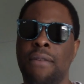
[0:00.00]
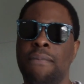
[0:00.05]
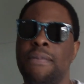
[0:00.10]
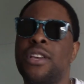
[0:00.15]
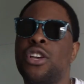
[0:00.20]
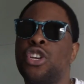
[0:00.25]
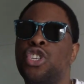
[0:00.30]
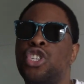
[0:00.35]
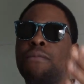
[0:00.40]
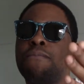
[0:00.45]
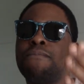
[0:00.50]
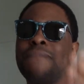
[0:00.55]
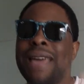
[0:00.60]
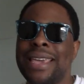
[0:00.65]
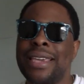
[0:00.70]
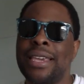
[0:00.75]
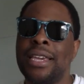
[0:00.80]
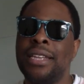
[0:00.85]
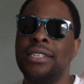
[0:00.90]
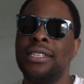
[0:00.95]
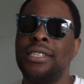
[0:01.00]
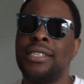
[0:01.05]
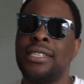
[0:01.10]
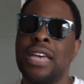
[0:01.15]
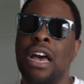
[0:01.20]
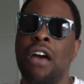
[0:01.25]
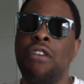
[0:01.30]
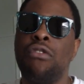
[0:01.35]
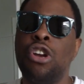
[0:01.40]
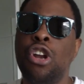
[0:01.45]
because you're making
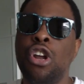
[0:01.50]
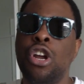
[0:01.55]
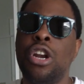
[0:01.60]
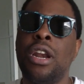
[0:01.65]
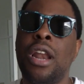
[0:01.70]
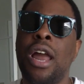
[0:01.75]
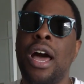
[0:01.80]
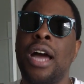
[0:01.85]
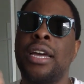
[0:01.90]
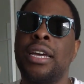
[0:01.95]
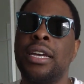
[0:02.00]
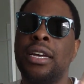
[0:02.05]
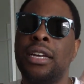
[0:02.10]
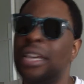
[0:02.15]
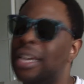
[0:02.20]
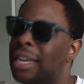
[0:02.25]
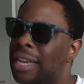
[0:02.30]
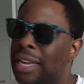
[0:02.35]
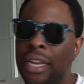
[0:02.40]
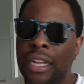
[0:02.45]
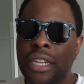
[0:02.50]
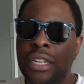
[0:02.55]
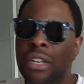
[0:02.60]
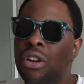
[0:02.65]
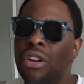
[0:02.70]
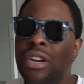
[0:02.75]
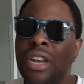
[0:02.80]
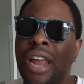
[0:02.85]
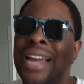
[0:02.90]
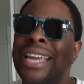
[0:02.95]
yourself look like a
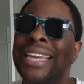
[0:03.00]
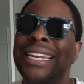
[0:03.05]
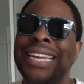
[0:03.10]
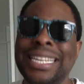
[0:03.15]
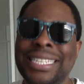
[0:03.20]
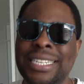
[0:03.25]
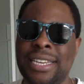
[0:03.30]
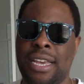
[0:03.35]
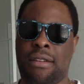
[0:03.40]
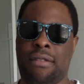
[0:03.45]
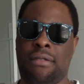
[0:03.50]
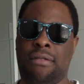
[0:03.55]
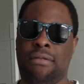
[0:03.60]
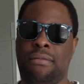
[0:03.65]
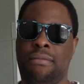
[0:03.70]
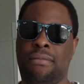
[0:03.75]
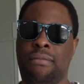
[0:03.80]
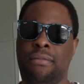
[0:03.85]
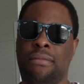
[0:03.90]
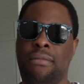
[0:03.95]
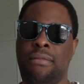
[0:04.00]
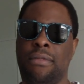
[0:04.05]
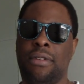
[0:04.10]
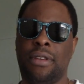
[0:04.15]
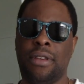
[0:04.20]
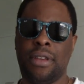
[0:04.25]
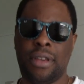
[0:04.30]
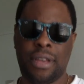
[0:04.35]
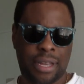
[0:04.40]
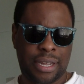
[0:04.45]
look like an idiot.
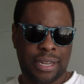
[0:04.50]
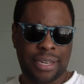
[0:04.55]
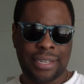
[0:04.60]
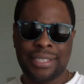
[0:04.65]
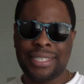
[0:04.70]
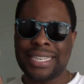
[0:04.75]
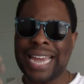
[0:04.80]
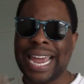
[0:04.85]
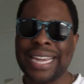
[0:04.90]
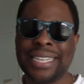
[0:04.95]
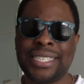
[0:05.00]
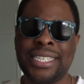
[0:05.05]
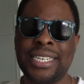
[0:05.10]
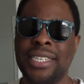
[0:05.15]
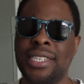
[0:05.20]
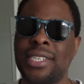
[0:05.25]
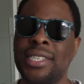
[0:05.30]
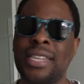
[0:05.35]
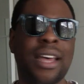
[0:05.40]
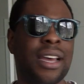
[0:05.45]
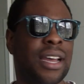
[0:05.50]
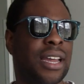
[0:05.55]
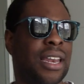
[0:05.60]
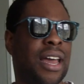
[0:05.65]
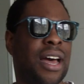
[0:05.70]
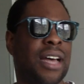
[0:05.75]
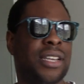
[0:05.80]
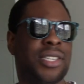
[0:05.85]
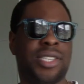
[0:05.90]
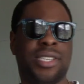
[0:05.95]
Dating
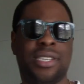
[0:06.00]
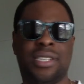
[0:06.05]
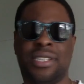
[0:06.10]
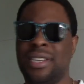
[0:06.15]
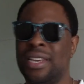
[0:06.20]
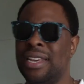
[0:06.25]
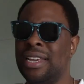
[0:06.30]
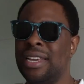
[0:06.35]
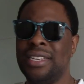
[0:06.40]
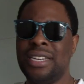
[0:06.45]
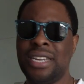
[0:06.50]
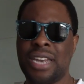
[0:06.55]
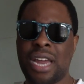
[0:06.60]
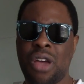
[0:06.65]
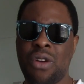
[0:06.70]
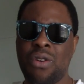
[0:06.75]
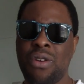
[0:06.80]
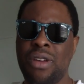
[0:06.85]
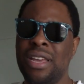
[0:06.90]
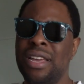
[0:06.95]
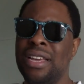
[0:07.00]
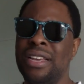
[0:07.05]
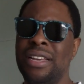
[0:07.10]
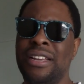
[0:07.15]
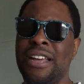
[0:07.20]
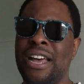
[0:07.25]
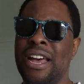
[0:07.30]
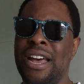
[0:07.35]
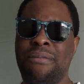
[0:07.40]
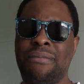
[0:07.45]
sunglasses, you know,
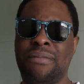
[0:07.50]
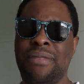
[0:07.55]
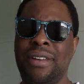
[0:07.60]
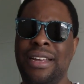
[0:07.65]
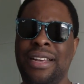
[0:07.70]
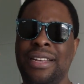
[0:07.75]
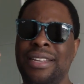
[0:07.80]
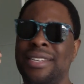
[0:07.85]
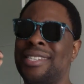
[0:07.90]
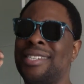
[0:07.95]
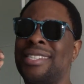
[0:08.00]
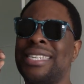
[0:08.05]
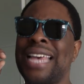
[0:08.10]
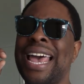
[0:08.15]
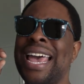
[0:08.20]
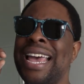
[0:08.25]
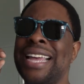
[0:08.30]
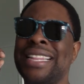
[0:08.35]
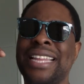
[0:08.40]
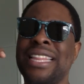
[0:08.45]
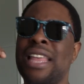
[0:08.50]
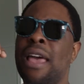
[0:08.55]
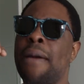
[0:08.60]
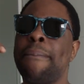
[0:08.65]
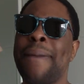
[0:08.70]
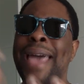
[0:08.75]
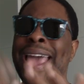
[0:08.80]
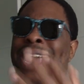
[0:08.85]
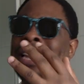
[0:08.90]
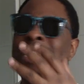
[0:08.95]
um, saying that
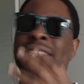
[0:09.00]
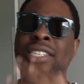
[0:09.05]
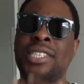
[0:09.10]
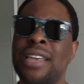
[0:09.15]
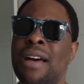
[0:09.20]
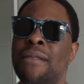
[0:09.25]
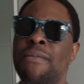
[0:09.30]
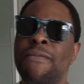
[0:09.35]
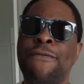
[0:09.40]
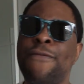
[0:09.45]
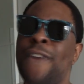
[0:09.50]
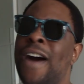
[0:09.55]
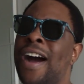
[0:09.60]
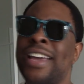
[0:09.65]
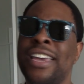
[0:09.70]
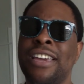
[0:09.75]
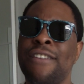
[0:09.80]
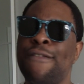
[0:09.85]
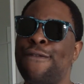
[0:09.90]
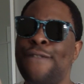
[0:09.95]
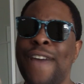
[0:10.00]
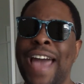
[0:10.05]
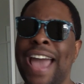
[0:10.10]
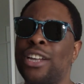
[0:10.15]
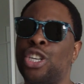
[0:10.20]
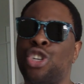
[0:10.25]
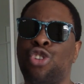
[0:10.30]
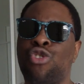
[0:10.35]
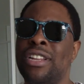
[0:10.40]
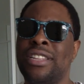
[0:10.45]
they're made in some fucking
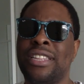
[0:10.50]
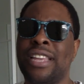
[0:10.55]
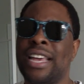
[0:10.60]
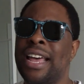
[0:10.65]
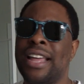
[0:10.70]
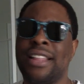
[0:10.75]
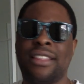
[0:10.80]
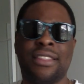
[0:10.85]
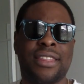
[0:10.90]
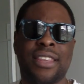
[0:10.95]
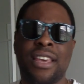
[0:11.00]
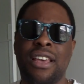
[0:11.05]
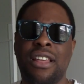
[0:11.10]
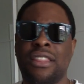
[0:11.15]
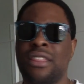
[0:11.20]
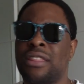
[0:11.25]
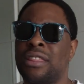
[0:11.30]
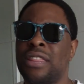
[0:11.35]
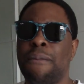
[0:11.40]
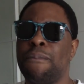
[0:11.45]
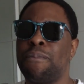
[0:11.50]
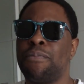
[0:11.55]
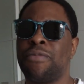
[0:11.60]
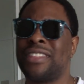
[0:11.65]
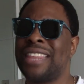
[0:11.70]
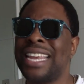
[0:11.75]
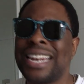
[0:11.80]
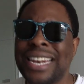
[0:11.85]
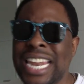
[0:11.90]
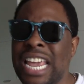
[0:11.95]
factory that that
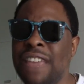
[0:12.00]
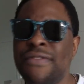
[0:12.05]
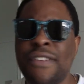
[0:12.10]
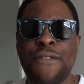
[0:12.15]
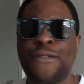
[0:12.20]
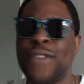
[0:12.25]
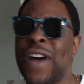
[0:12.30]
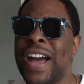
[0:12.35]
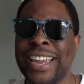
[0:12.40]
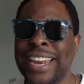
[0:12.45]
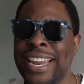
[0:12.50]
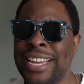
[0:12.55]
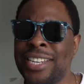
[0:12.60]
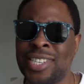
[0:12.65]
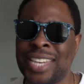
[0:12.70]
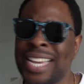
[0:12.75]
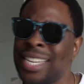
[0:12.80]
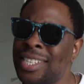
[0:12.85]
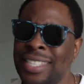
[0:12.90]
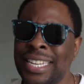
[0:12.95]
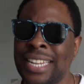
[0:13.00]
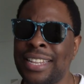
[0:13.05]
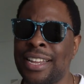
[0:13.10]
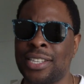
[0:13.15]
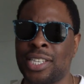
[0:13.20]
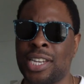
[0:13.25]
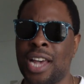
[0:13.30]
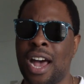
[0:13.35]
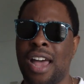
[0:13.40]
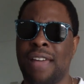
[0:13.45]
that didn't even fucking exist in
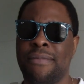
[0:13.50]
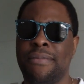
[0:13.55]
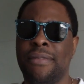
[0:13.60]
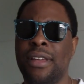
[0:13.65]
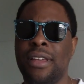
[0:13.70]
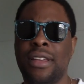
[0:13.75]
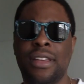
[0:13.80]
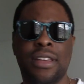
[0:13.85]
the time.